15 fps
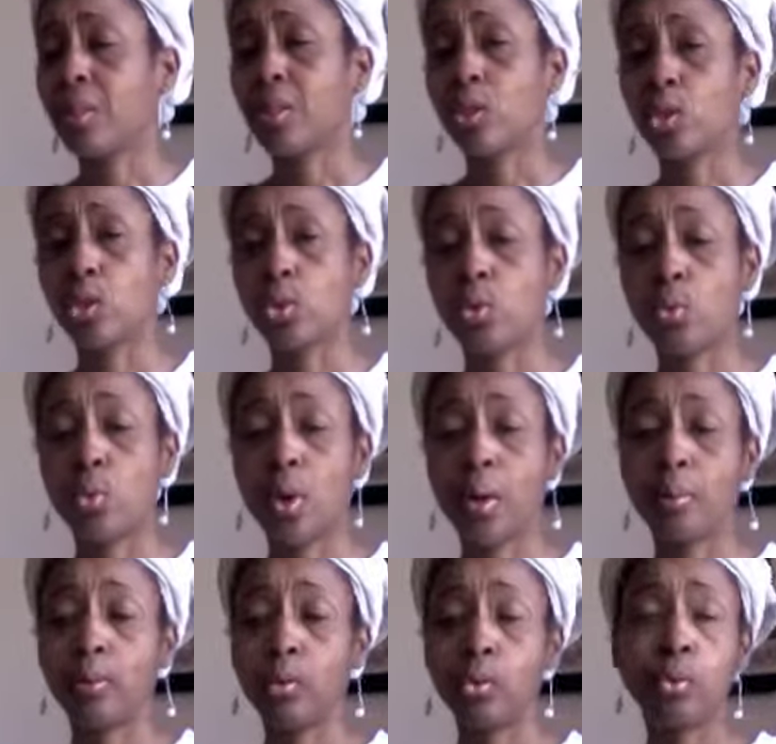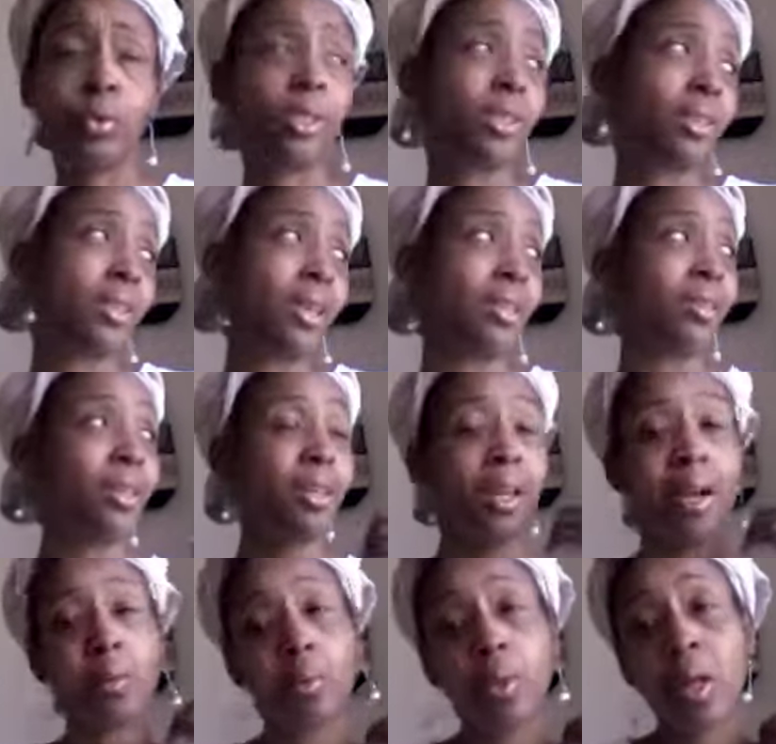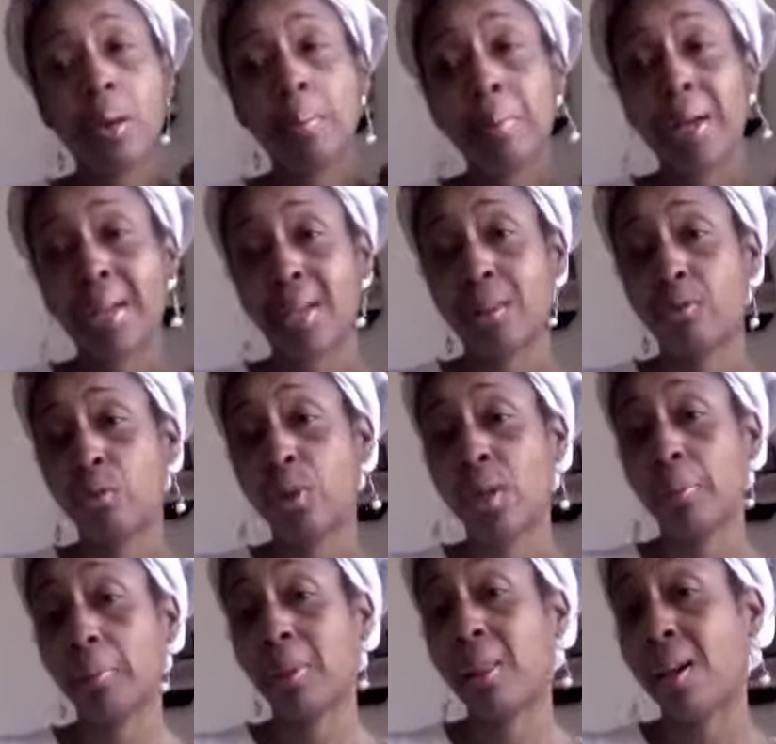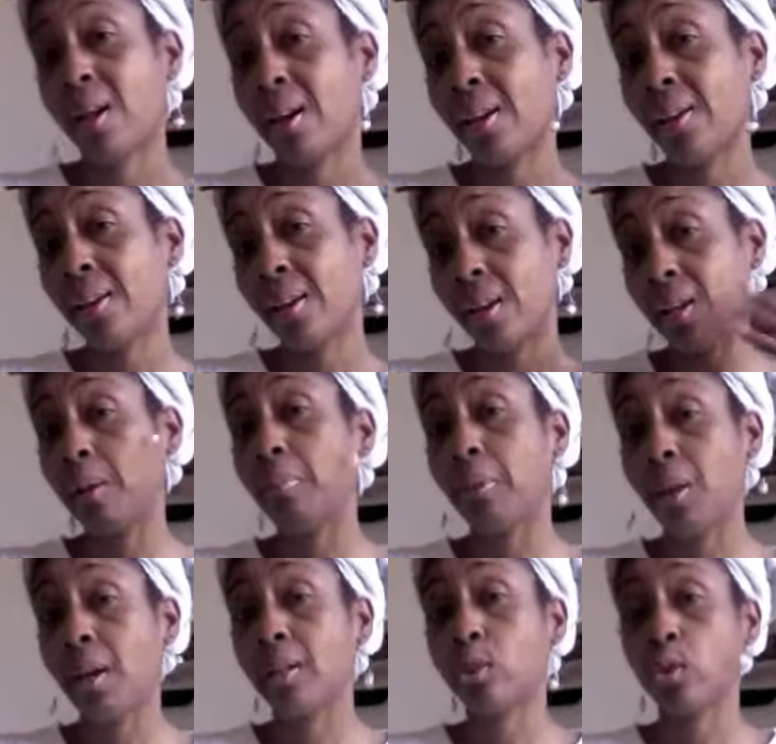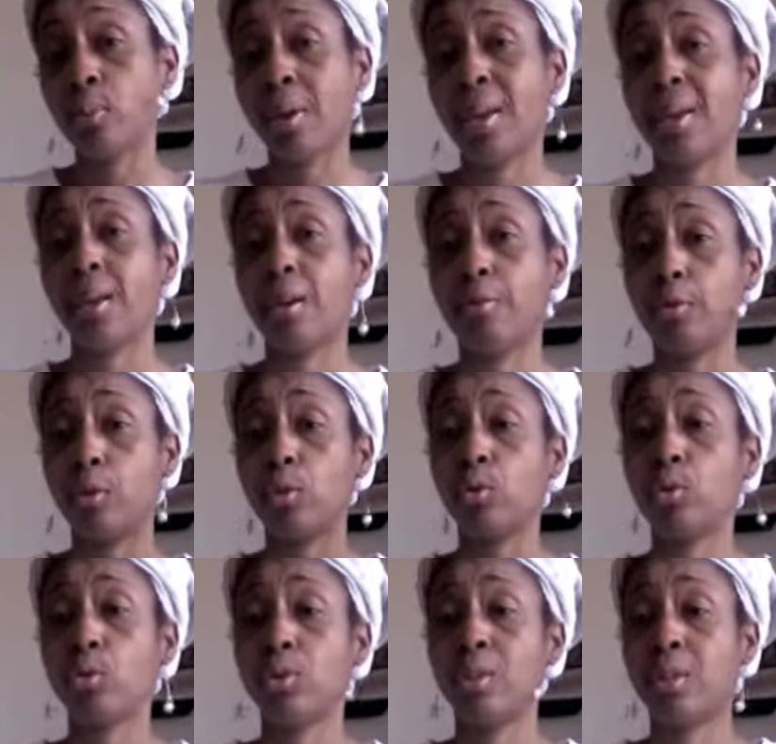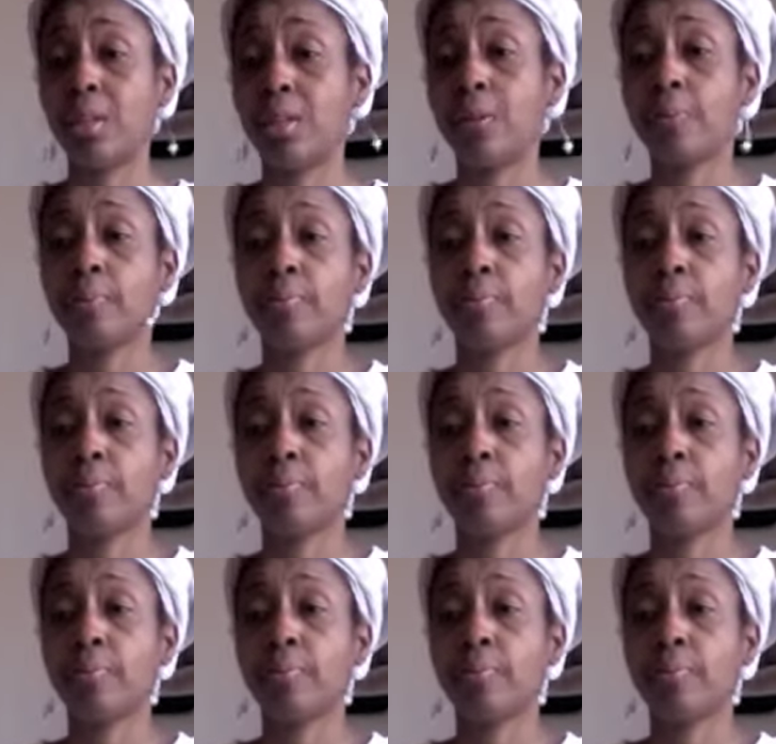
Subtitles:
So I'll do this, and then I will come back and reapply and apply it to my hair for you to see.